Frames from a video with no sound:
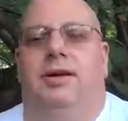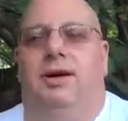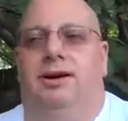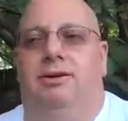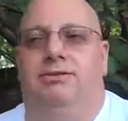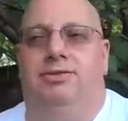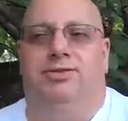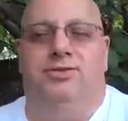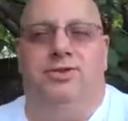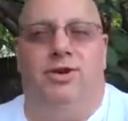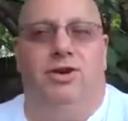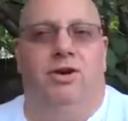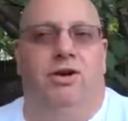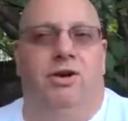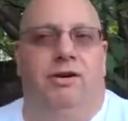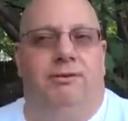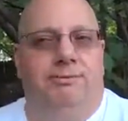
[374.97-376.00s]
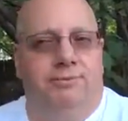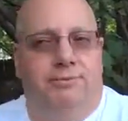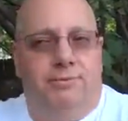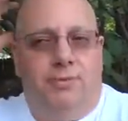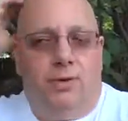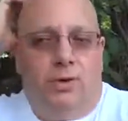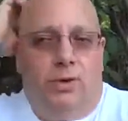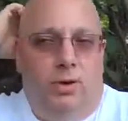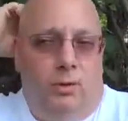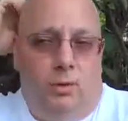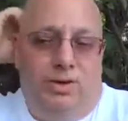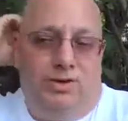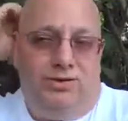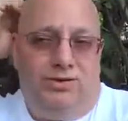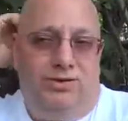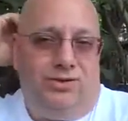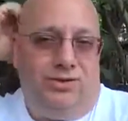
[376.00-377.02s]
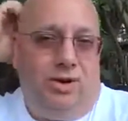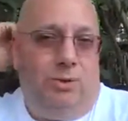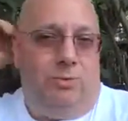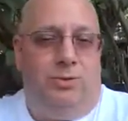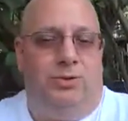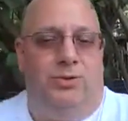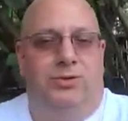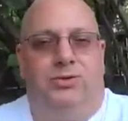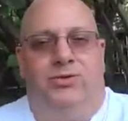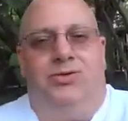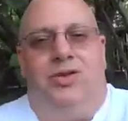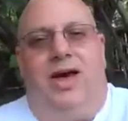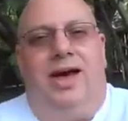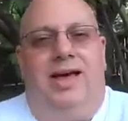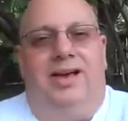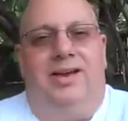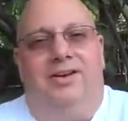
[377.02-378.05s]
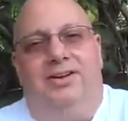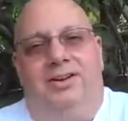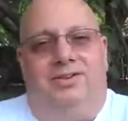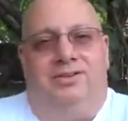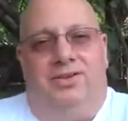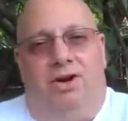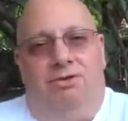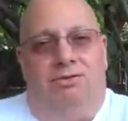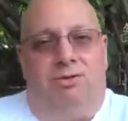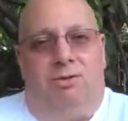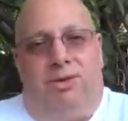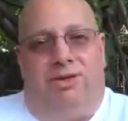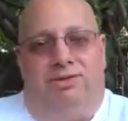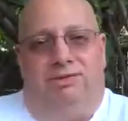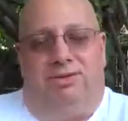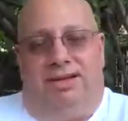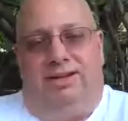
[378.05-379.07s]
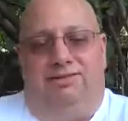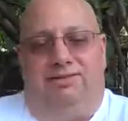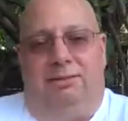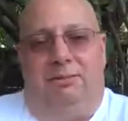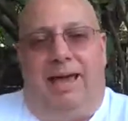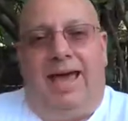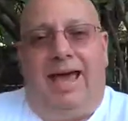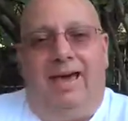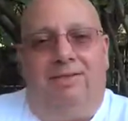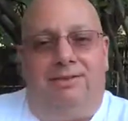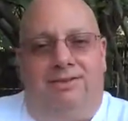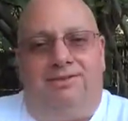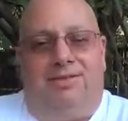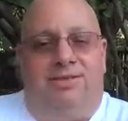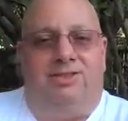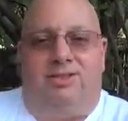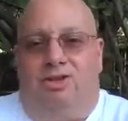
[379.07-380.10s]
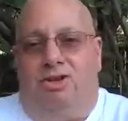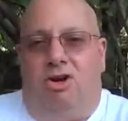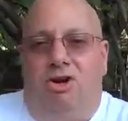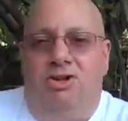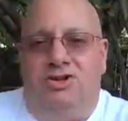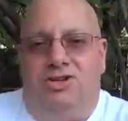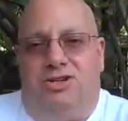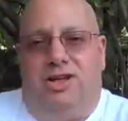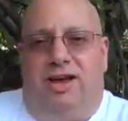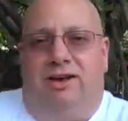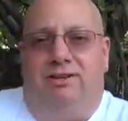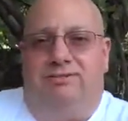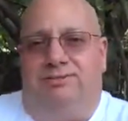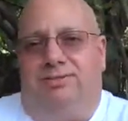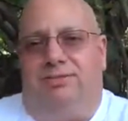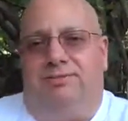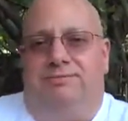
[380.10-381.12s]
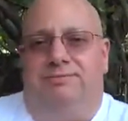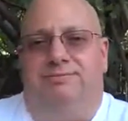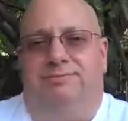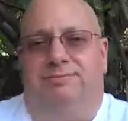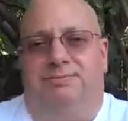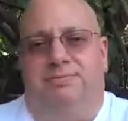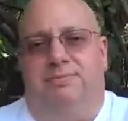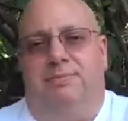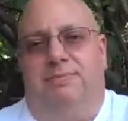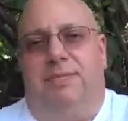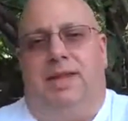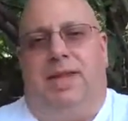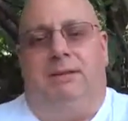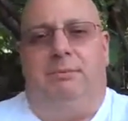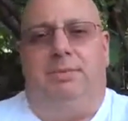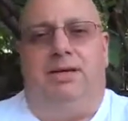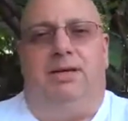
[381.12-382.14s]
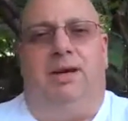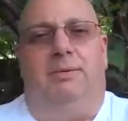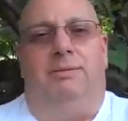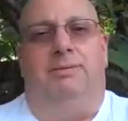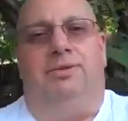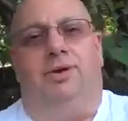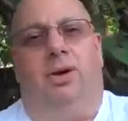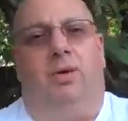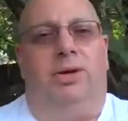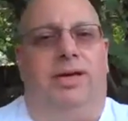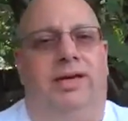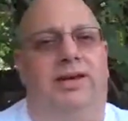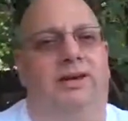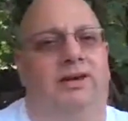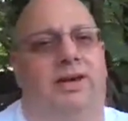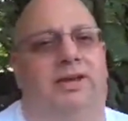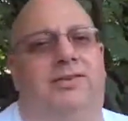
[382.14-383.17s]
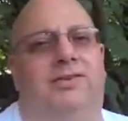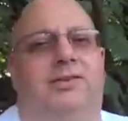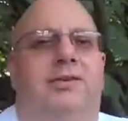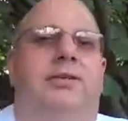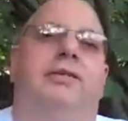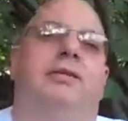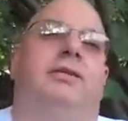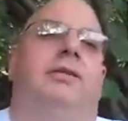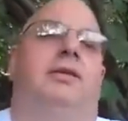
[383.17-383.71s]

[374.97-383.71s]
of a star. Once a star produces iron, it's over with. And if the mass is large enough and becomes coherent,